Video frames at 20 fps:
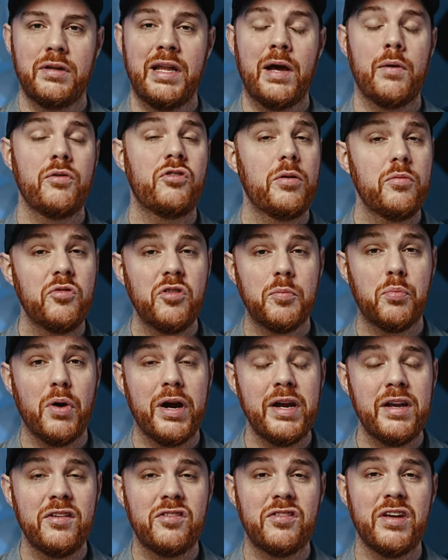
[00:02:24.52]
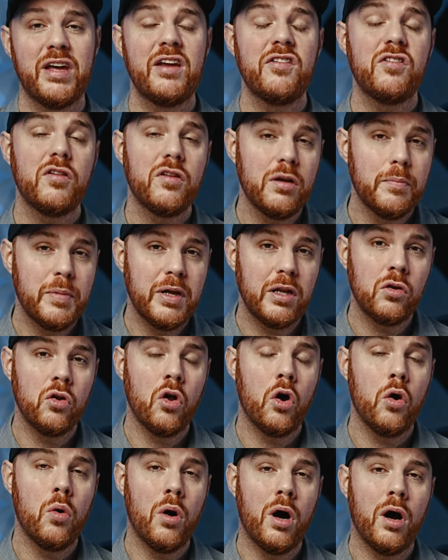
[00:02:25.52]
Now in terms of brightness, it is a little bit
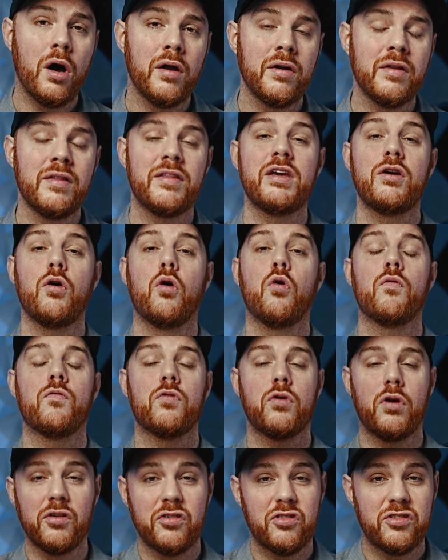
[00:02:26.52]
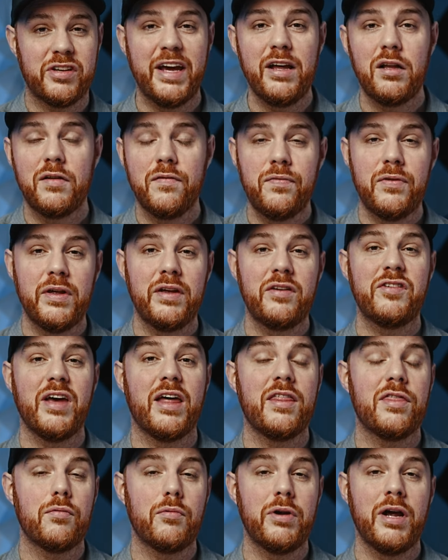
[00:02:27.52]
low on the overall scale of things
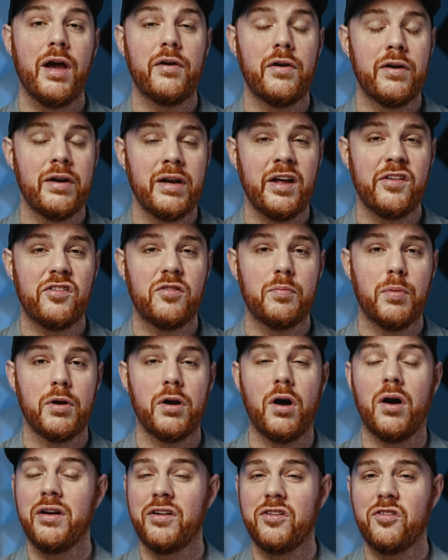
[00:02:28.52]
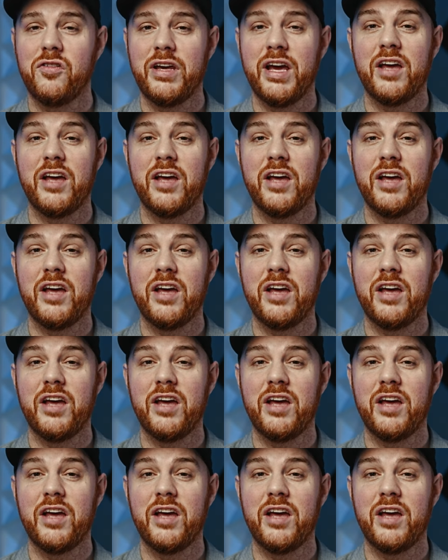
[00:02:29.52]
at 300 nits, but honestly,